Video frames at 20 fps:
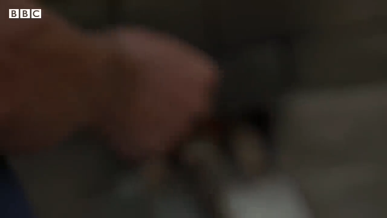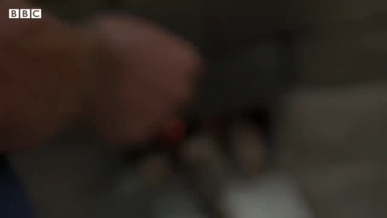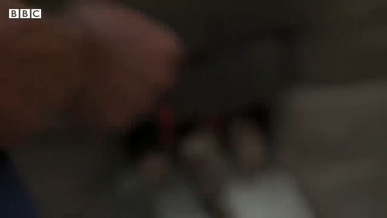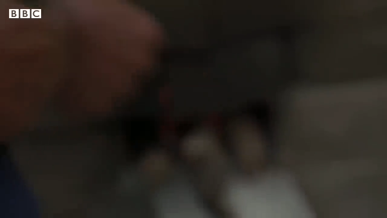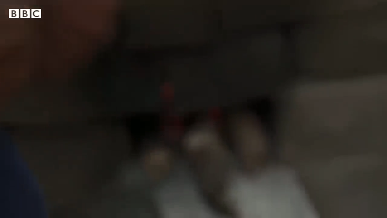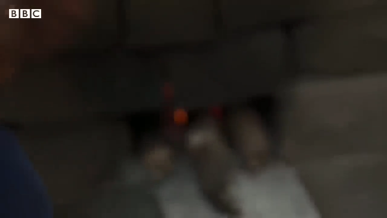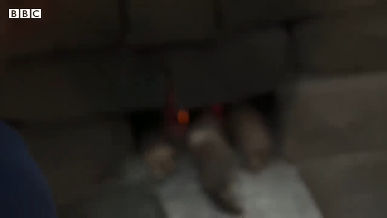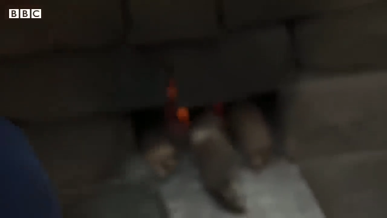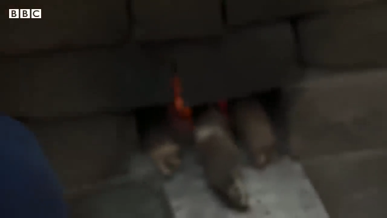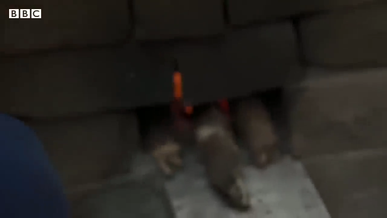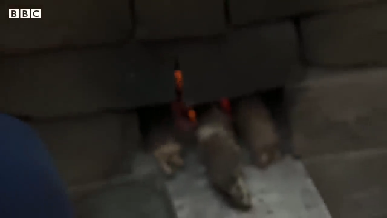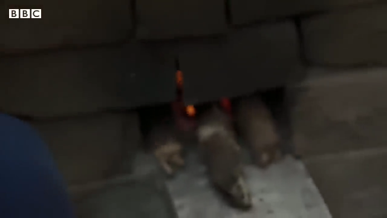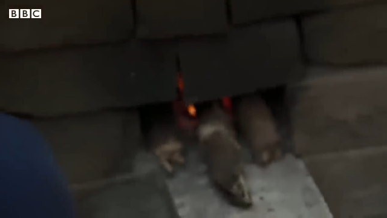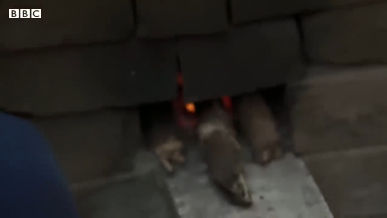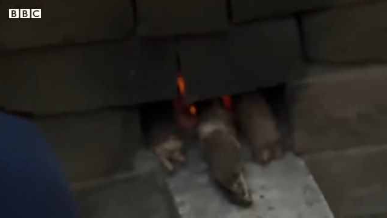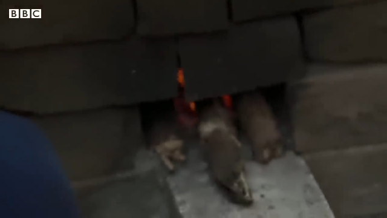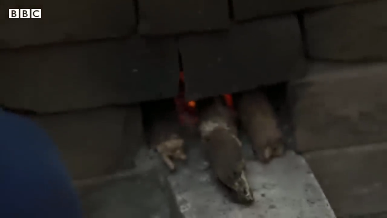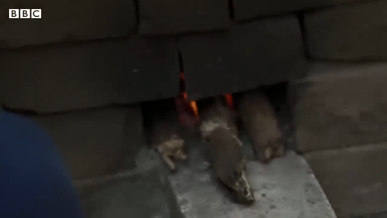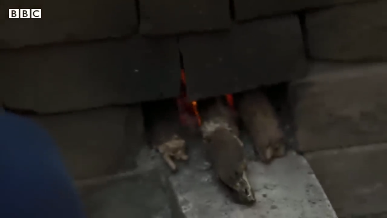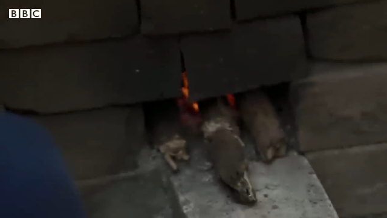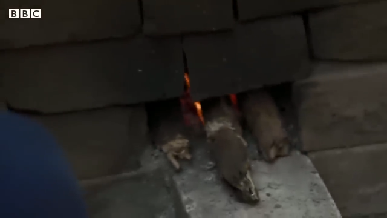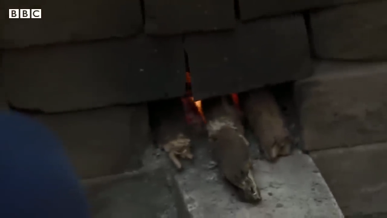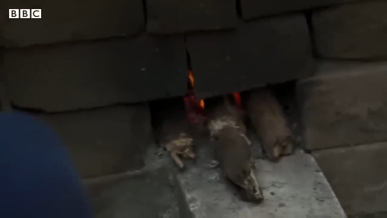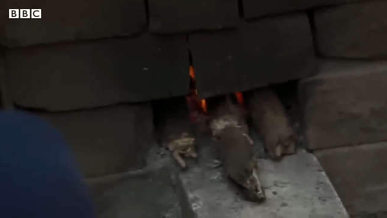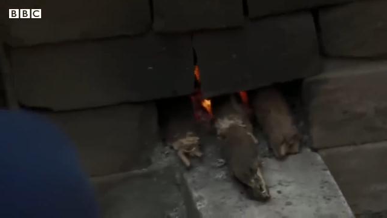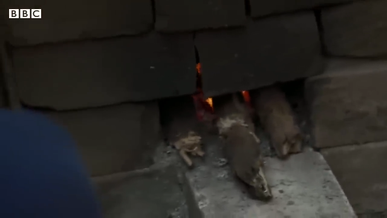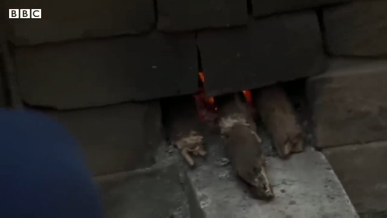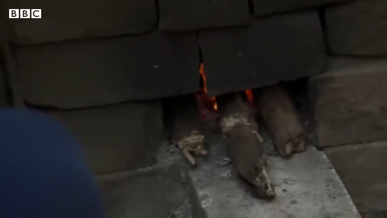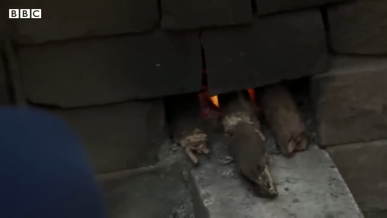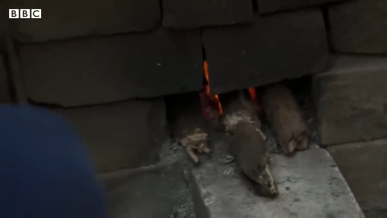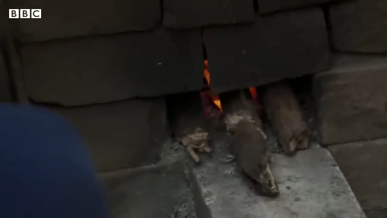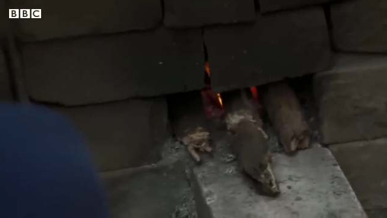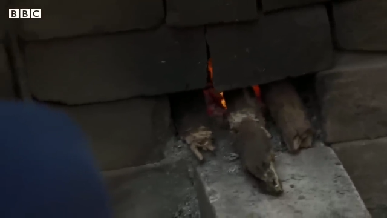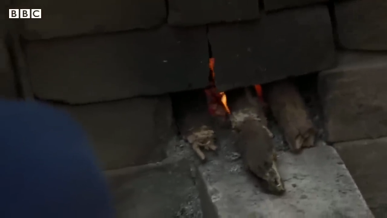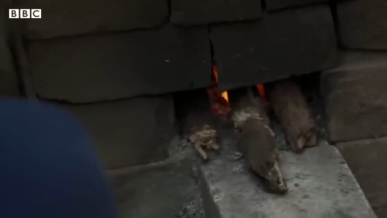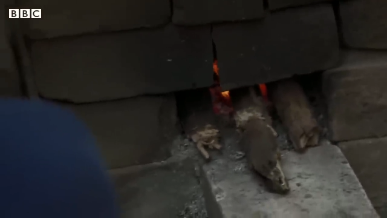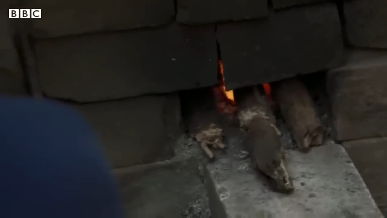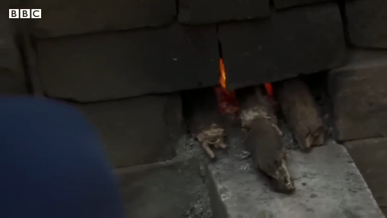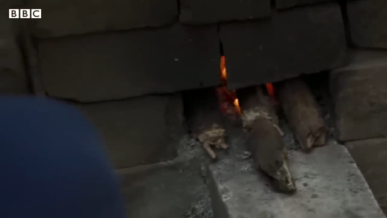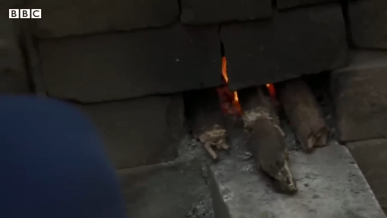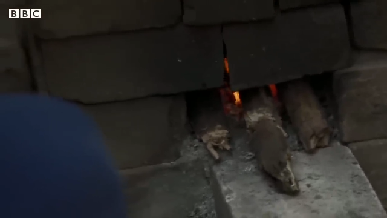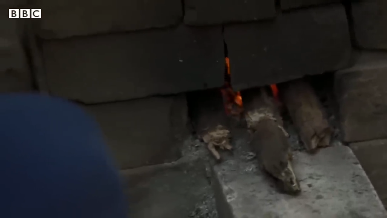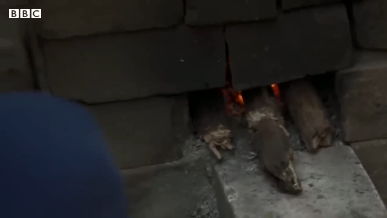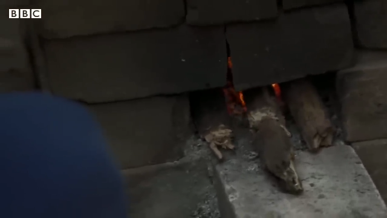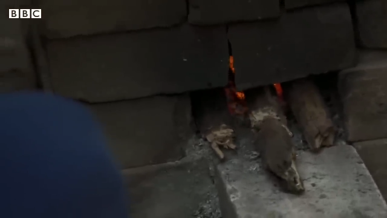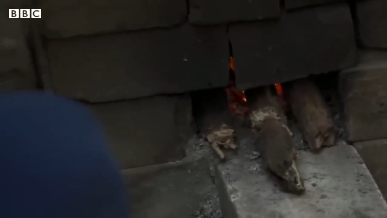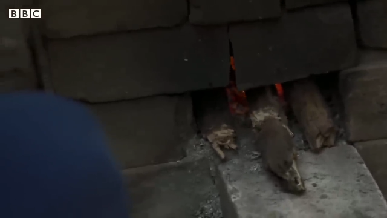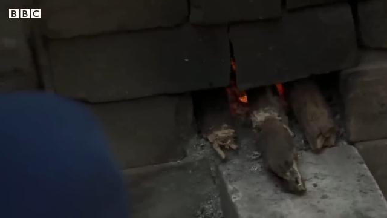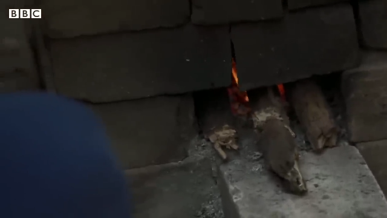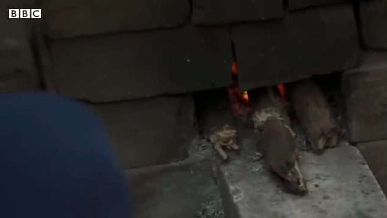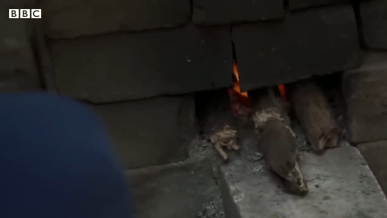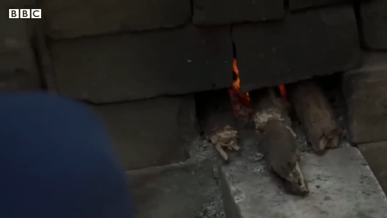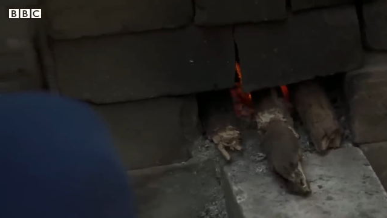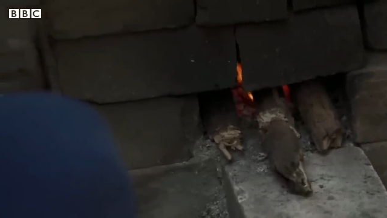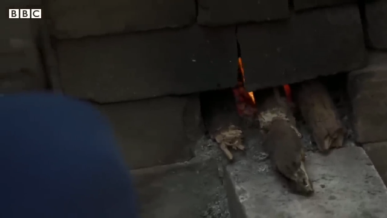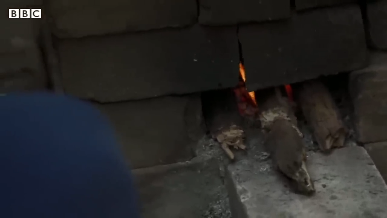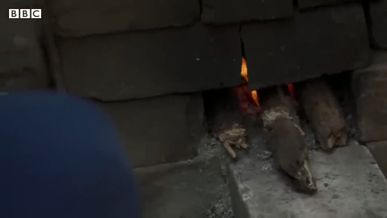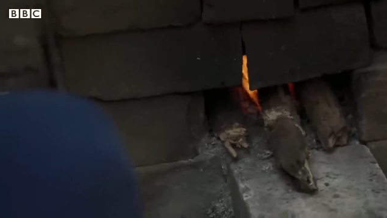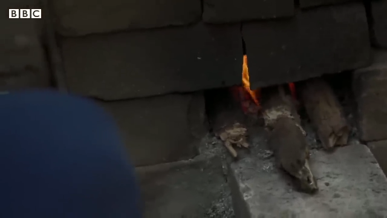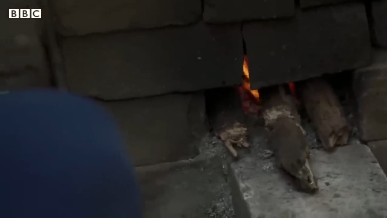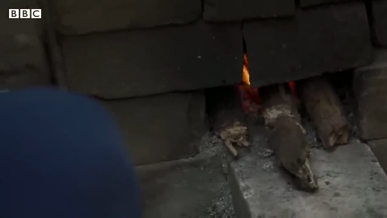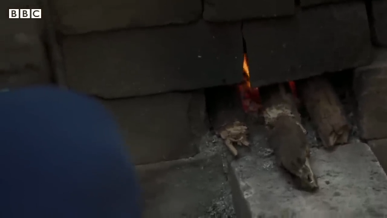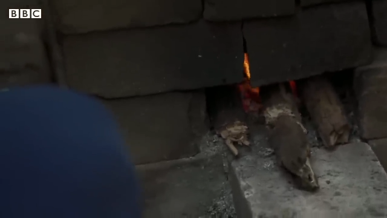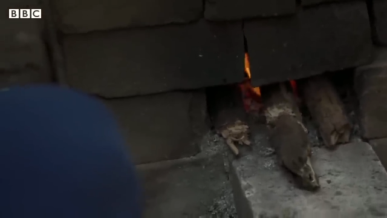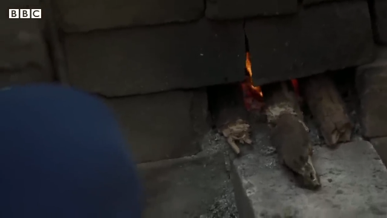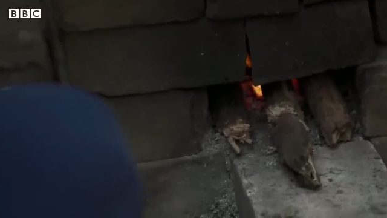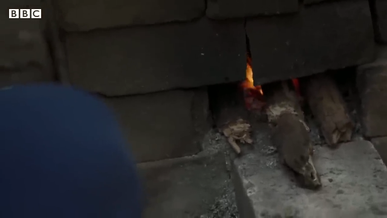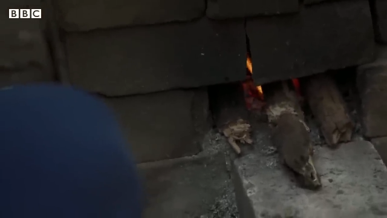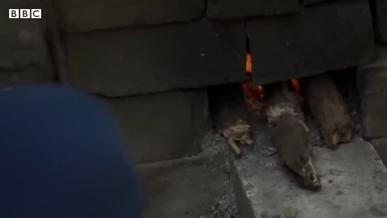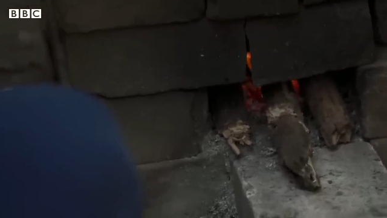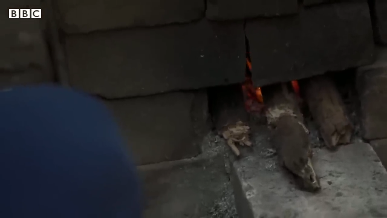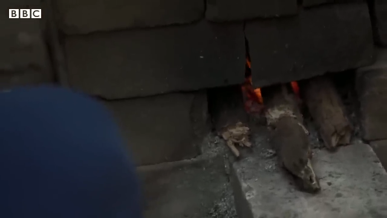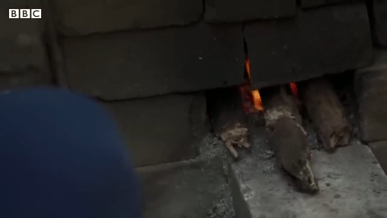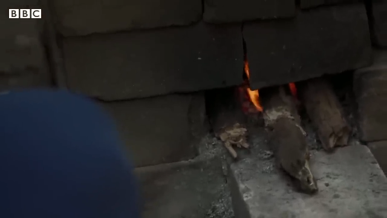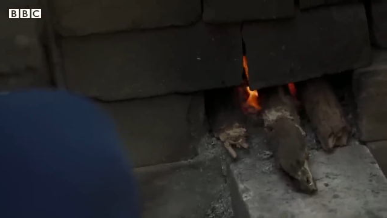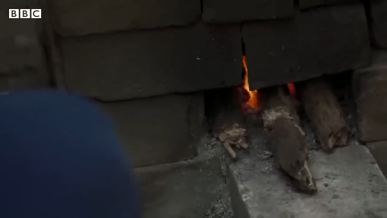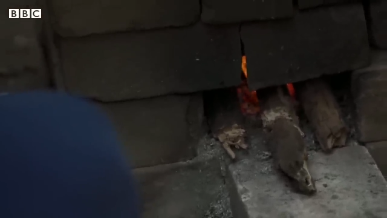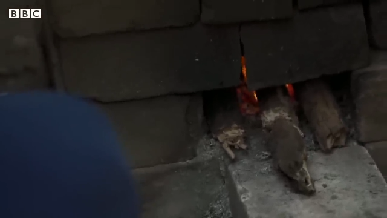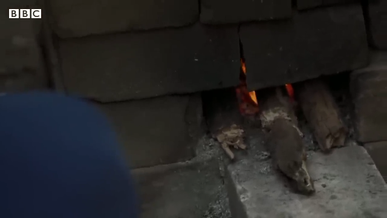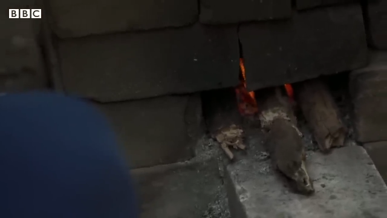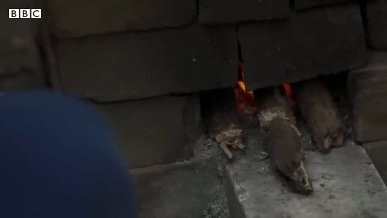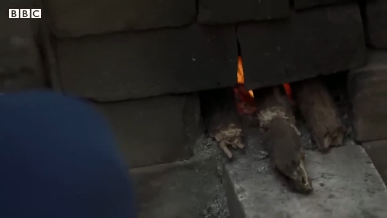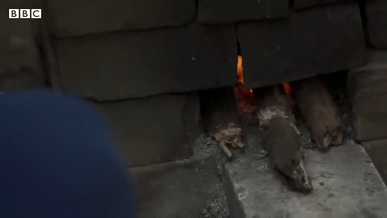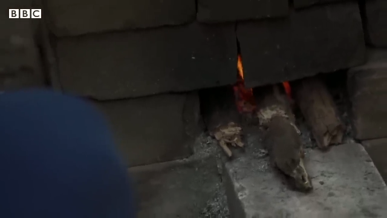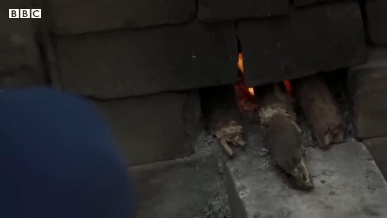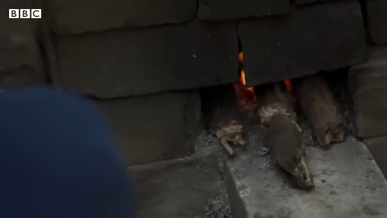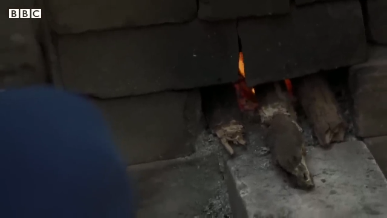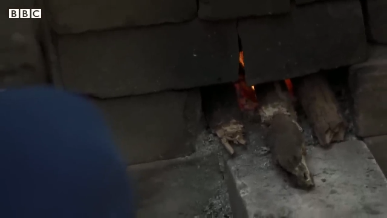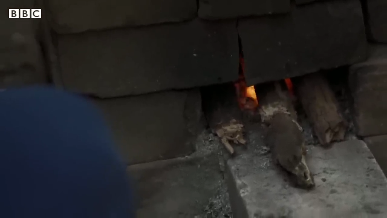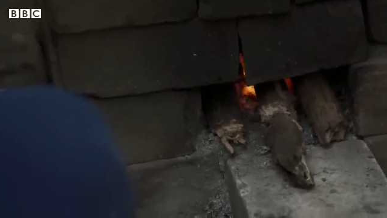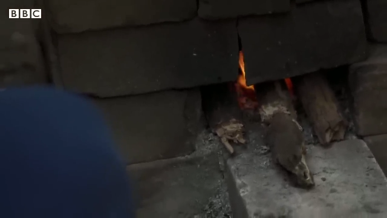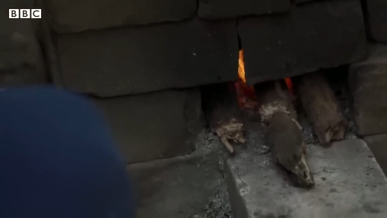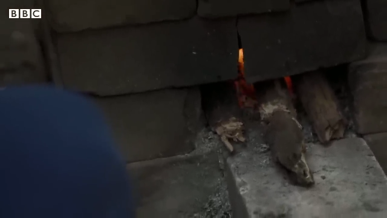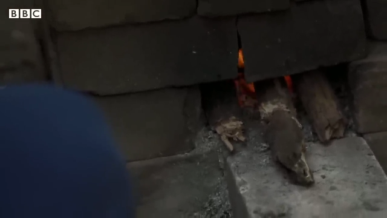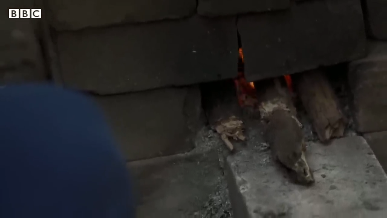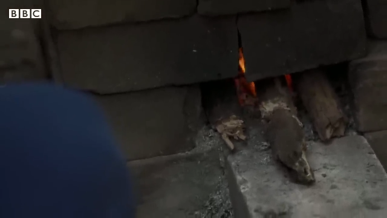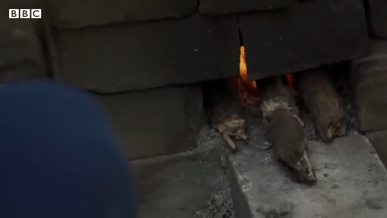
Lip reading: (no speaker visible)